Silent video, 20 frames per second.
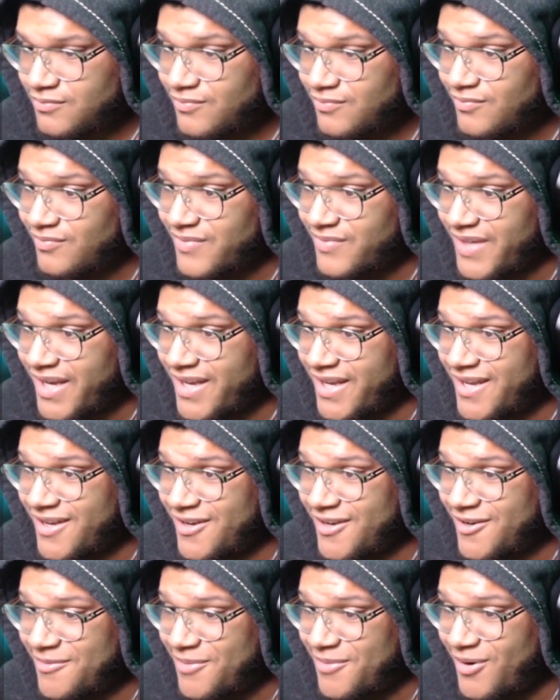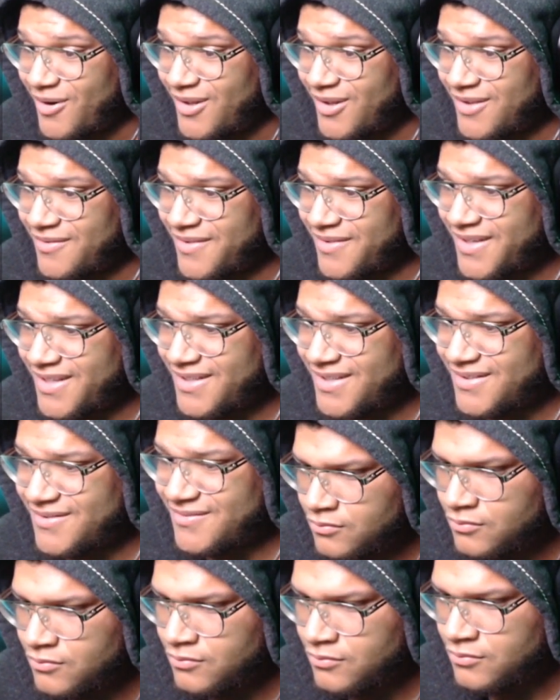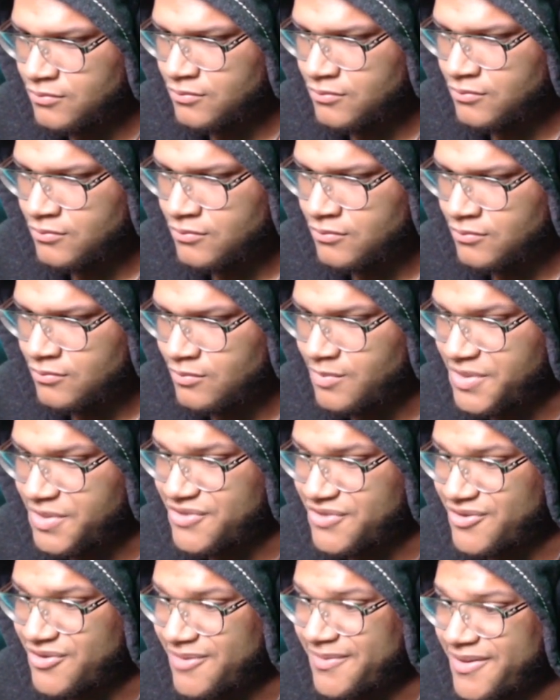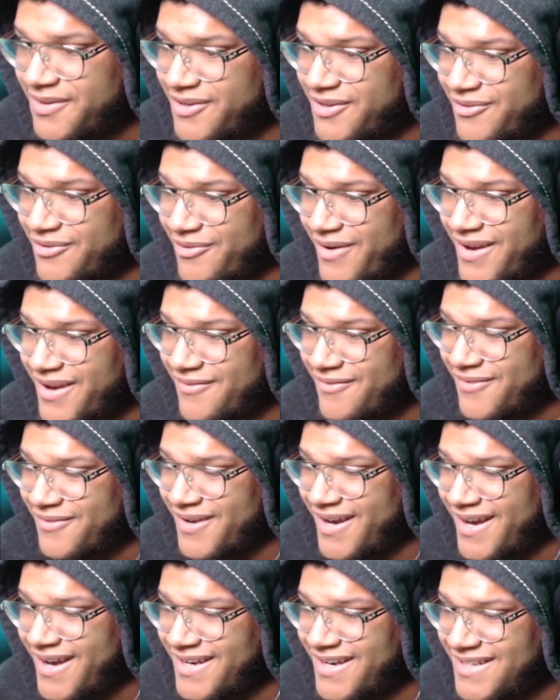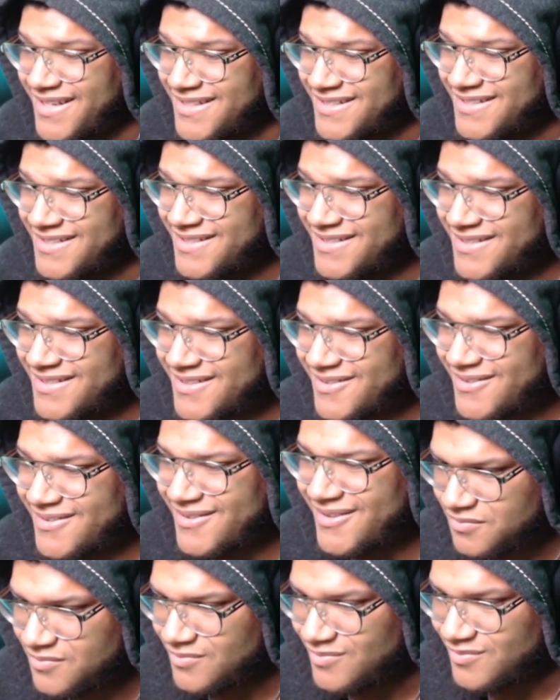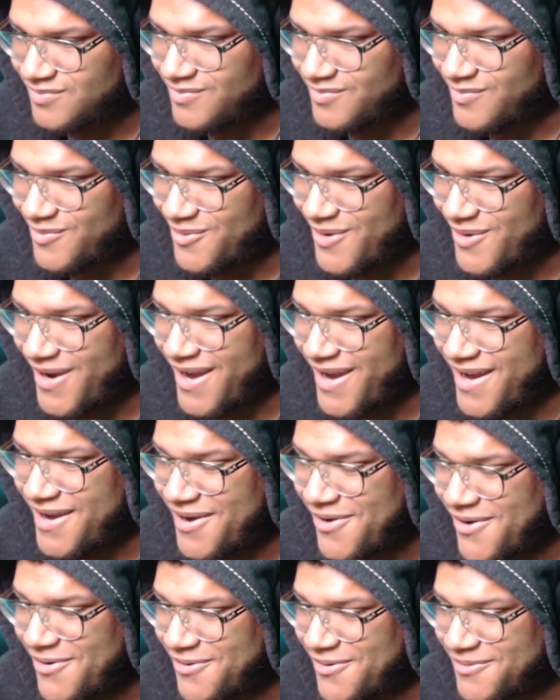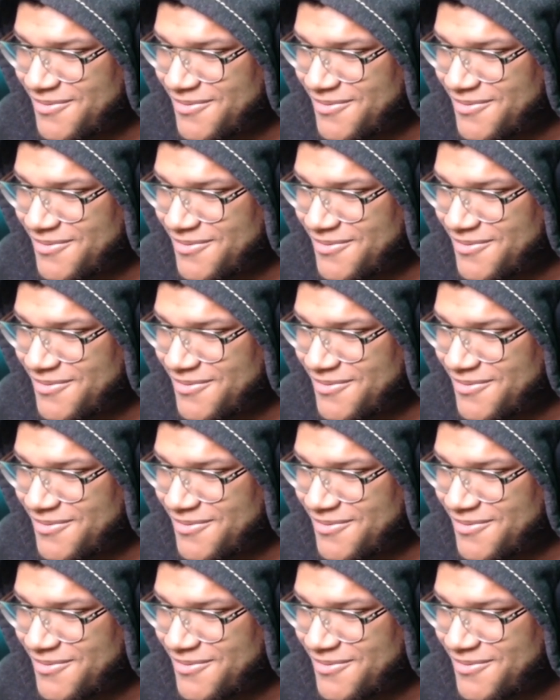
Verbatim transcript: Damn, all of it. Be stripped of the rank of goddess. Wow.